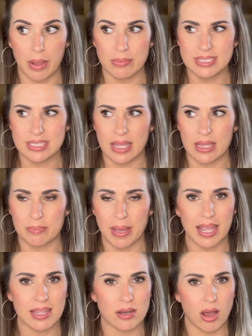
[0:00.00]
I would say
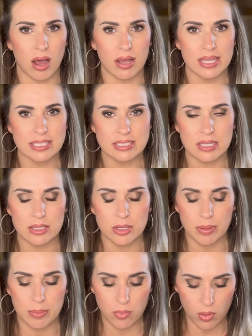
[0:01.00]
back in August a little
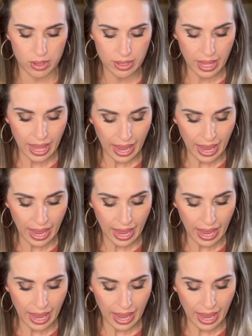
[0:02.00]
bit more,